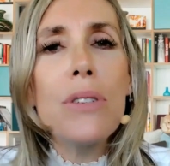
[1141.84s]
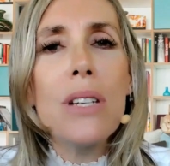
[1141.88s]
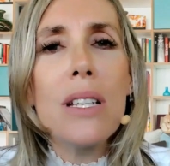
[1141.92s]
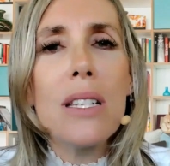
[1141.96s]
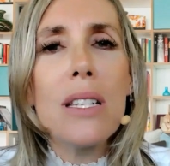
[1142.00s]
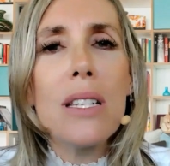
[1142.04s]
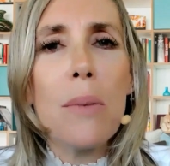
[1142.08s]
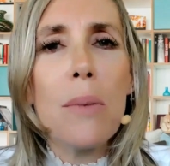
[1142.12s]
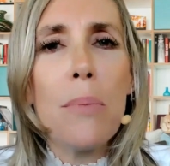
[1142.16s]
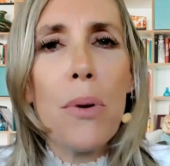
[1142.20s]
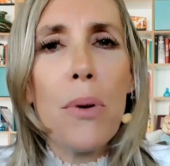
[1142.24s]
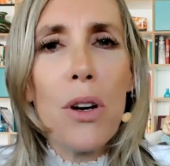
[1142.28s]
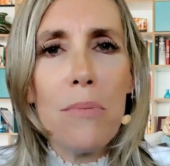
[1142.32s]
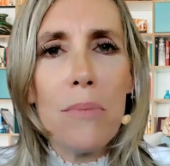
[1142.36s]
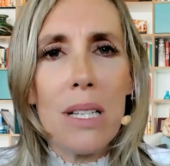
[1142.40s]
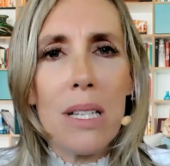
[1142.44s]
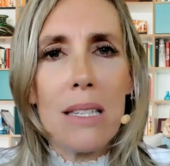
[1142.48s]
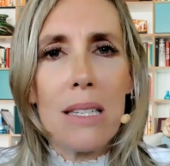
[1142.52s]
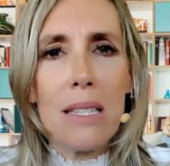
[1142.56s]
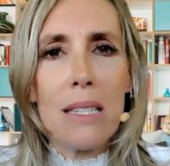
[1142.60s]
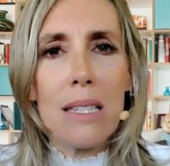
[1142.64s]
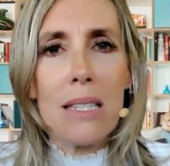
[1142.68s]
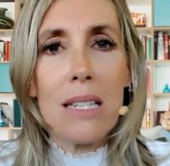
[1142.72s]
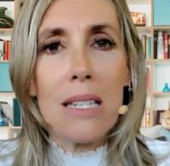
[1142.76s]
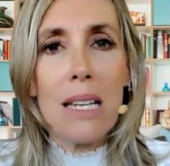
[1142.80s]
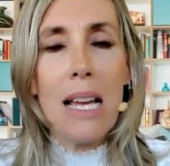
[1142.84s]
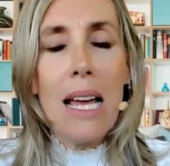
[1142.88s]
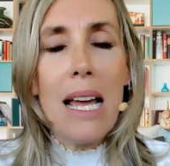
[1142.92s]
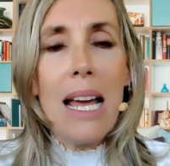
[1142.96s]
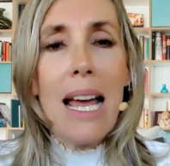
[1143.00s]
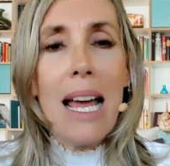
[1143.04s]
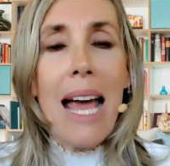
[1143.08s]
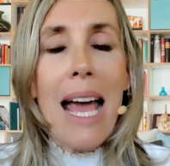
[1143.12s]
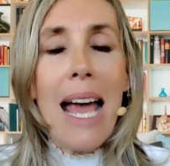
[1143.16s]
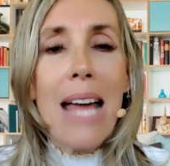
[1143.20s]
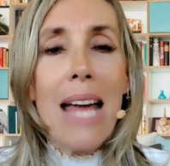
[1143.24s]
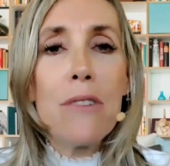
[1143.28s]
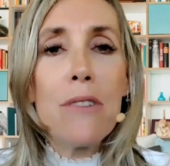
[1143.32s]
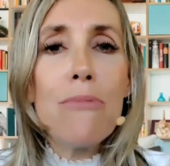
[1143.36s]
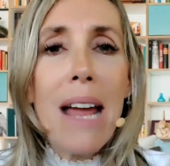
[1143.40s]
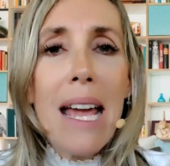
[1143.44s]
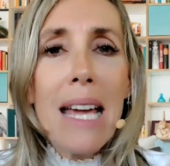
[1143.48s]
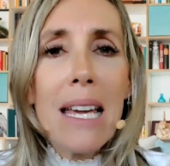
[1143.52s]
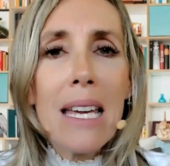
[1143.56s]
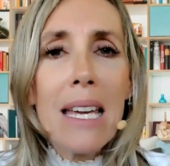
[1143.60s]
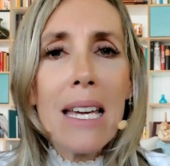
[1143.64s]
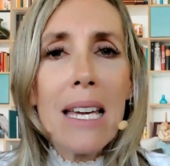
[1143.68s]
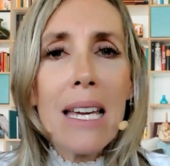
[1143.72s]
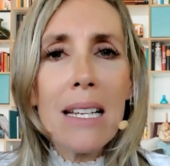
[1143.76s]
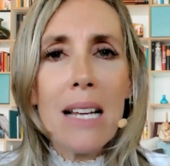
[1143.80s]
disappointments and
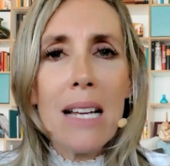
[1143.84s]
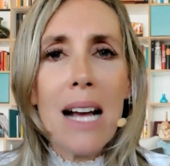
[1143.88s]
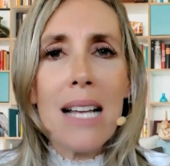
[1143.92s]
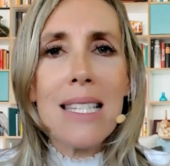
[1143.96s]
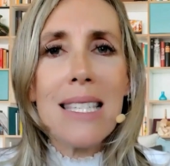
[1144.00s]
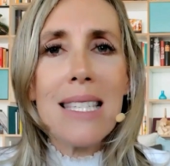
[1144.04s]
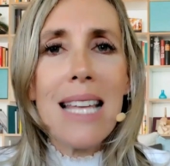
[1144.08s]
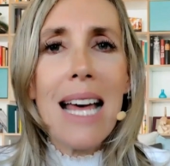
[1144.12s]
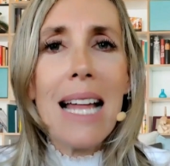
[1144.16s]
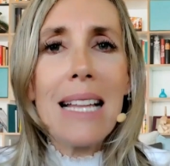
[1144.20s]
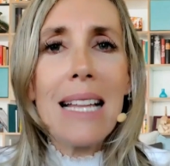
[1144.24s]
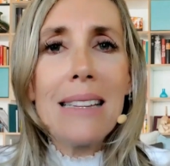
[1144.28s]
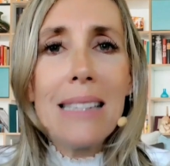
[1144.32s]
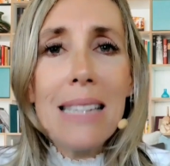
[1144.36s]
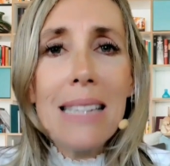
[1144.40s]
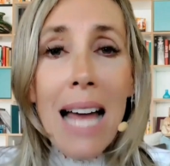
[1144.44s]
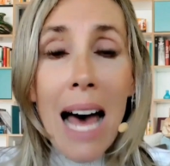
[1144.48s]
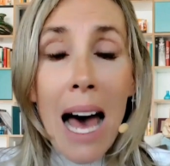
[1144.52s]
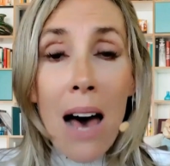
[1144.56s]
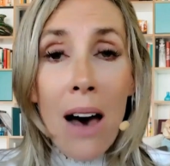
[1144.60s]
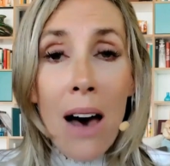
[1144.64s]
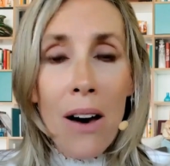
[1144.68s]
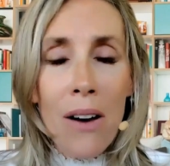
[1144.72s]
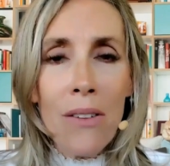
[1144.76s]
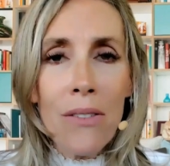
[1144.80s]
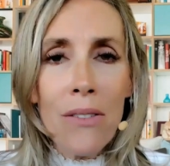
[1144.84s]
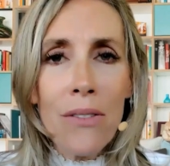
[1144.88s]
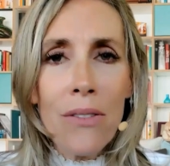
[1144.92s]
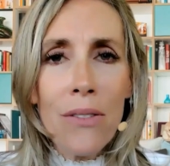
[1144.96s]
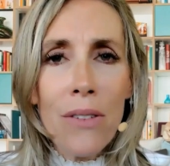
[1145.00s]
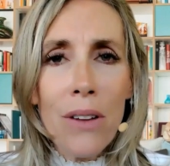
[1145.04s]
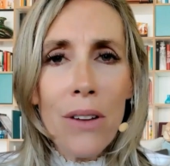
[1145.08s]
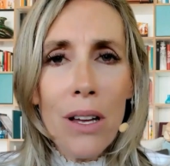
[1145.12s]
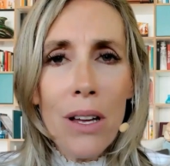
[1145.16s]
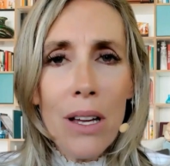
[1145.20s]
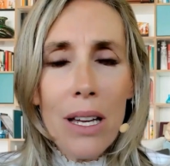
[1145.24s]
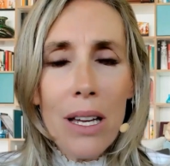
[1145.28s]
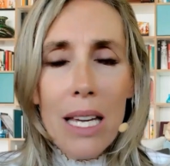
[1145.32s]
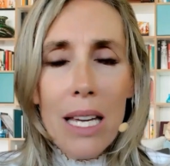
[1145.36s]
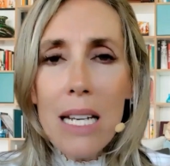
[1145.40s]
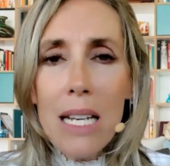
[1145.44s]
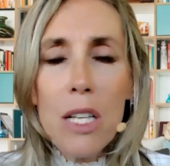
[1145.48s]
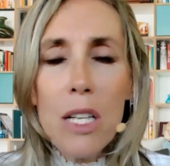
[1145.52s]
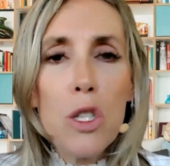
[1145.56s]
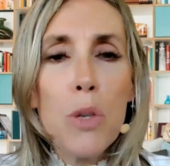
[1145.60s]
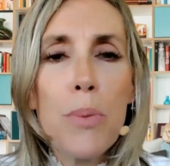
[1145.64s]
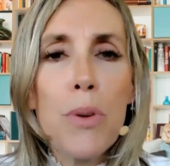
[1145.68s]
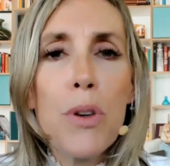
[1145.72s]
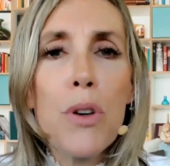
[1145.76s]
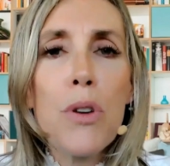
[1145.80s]
recognize that love, in
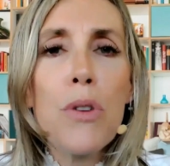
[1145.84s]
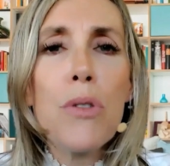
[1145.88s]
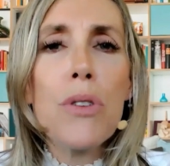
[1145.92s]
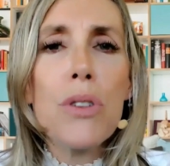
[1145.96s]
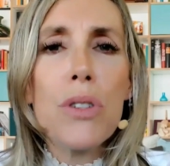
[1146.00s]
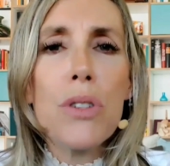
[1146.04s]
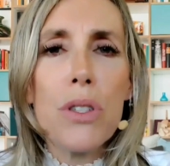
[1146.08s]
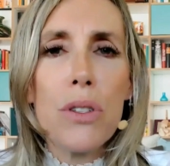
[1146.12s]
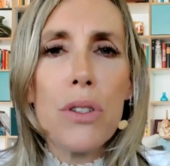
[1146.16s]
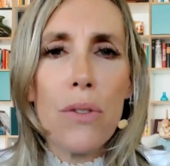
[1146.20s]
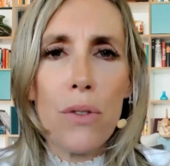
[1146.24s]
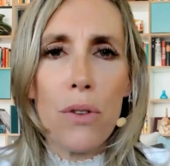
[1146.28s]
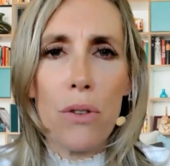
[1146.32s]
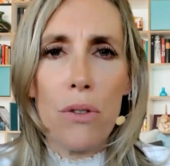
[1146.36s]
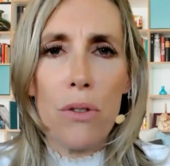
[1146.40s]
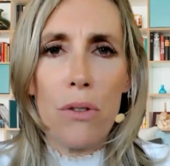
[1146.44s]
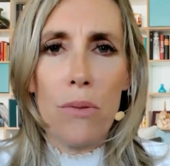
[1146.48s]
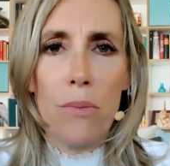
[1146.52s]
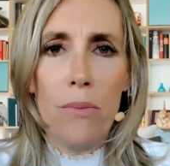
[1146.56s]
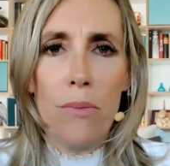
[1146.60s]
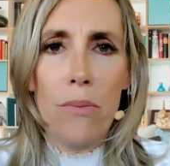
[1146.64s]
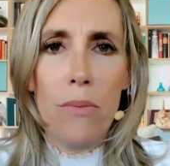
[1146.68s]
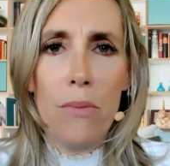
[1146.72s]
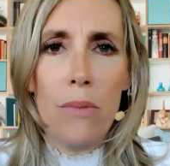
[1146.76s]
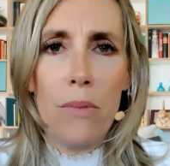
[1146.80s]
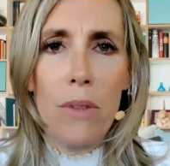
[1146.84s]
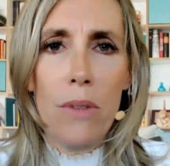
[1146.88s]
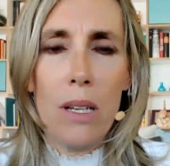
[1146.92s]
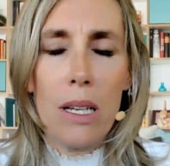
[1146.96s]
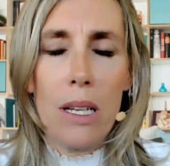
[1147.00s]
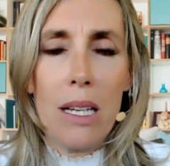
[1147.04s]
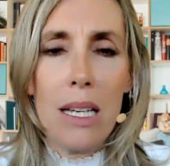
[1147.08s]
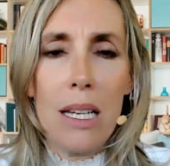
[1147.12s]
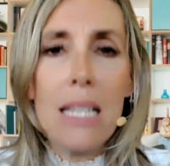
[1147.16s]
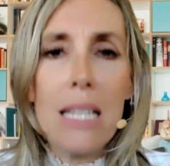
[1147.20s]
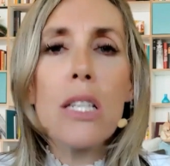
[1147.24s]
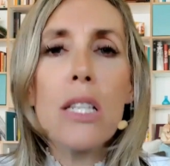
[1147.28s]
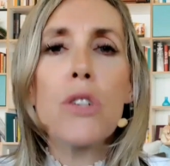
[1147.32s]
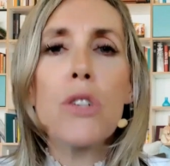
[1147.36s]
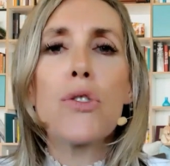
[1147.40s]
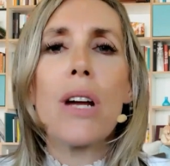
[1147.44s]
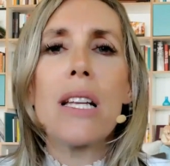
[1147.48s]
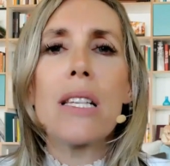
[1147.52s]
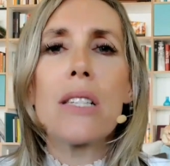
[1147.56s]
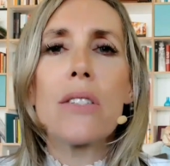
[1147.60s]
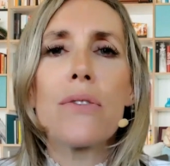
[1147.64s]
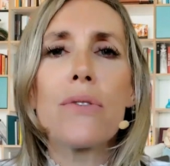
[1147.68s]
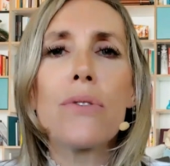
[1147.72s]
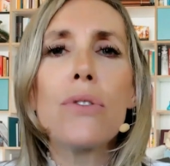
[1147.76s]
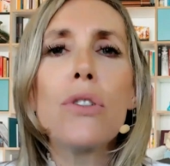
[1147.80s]
its purest form, is a
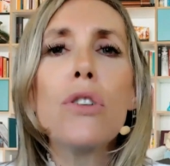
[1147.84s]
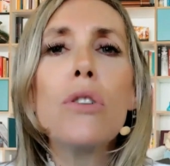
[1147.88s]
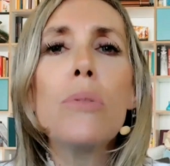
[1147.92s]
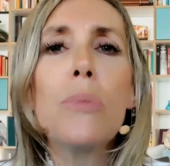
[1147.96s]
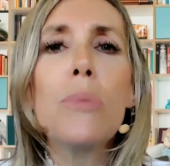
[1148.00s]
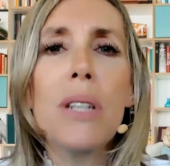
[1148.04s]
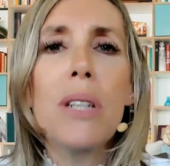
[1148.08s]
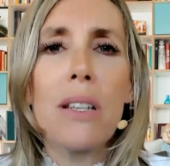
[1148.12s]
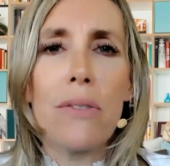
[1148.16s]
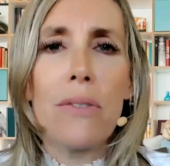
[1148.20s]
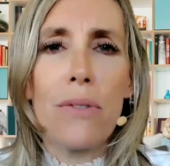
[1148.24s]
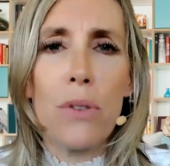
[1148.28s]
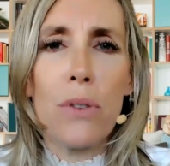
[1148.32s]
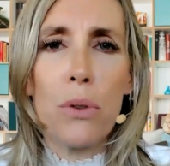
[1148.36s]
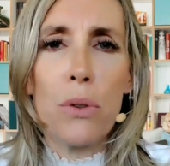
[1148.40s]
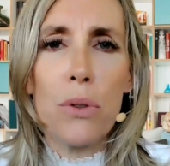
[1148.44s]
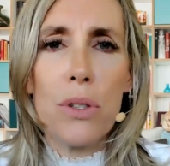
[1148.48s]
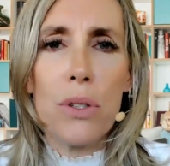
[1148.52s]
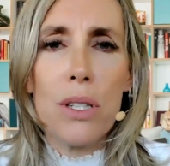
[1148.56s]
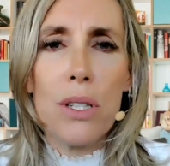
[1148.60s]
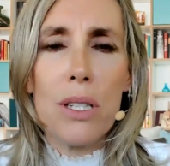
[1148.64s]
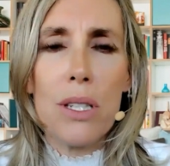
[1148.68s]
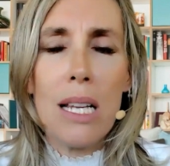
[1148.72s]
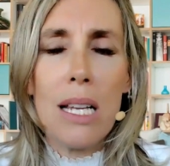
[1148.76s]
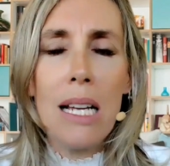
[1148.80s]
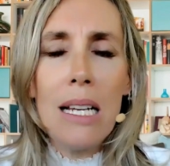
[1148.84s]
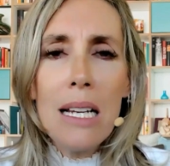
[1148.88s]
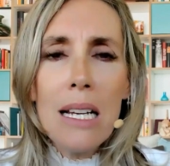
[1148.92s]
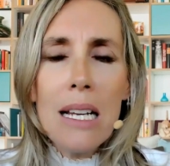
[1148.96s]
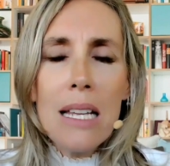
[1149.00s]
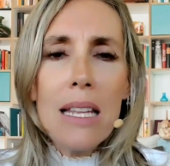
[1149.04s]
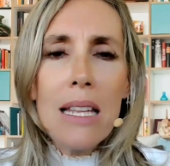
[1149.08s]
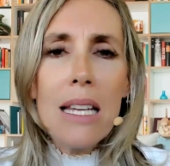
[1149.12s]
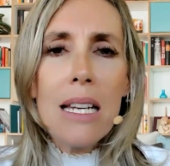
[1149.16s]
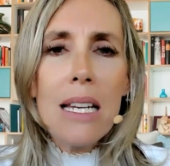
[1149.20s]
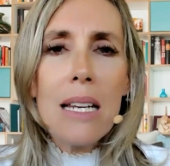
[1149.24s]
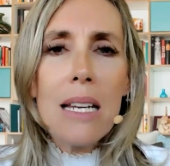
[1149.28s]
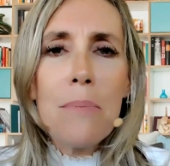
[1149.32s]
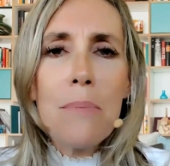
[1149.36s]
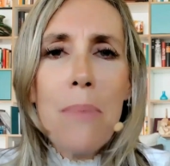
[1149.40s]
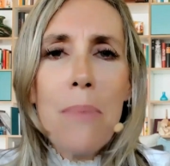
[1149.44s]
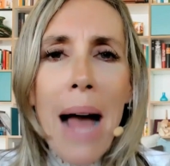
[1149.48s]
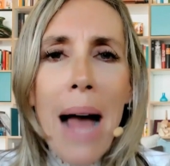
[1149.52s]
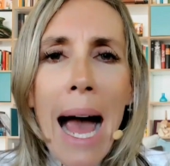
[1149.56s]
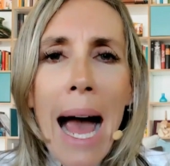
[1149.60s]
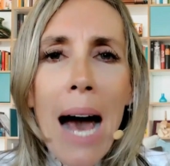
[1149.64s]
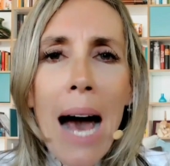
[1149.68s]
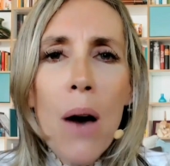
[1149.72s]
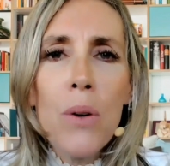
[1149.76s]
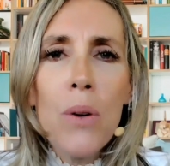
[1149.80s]
transformative force that
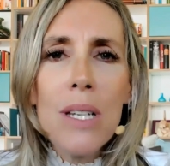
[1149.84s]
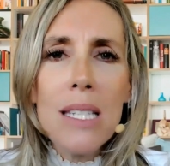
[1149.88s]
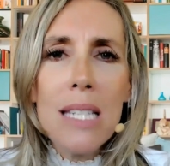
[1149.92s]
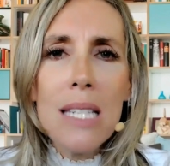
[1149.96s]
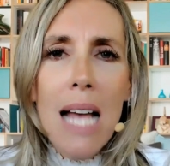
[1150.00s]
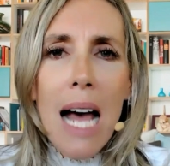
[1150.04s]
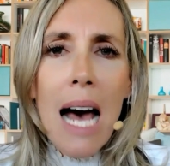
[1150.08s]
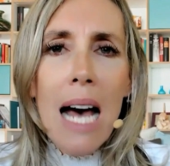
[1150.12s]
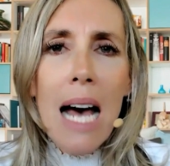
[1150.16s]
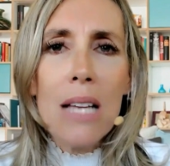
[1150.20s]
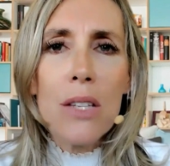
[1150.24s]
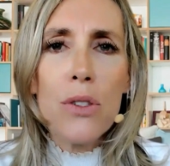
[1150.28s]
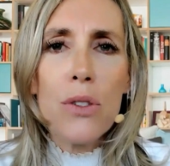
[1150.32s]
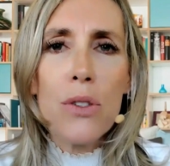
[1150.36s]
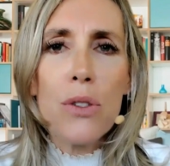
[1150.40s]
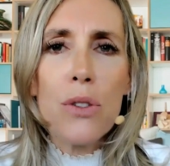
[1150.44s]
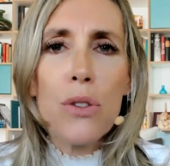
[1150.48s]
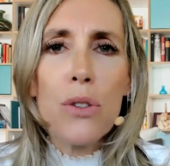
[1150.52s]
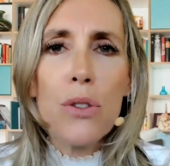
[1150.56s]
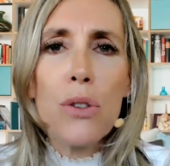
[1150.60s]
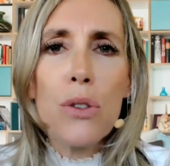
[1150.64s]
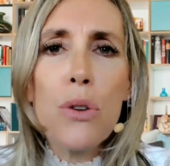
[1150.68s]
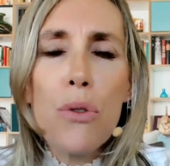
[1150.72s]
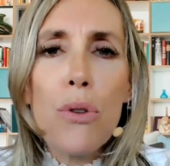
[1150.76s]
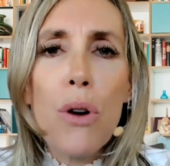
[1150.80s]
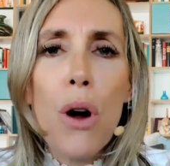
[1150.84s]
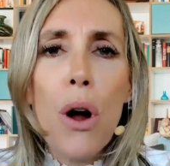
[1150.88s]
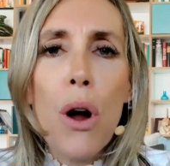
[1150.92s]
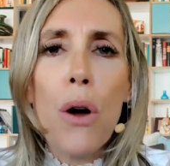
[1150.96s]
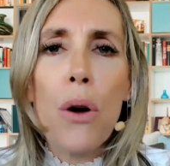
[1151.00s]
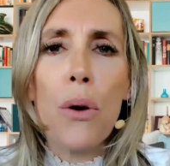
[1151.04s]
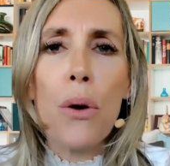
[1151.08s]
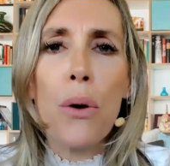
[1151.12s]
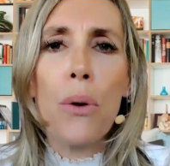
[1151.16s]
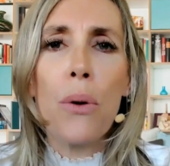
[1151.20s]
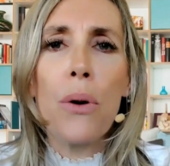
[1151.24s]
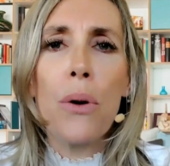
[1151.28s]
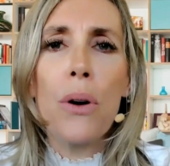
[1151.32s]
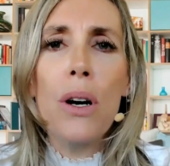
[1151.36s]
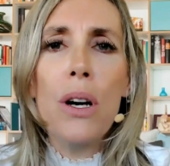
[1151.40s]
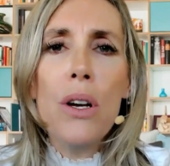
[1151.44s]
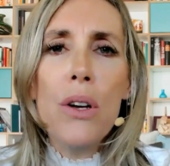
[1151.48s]
empowers us to grow,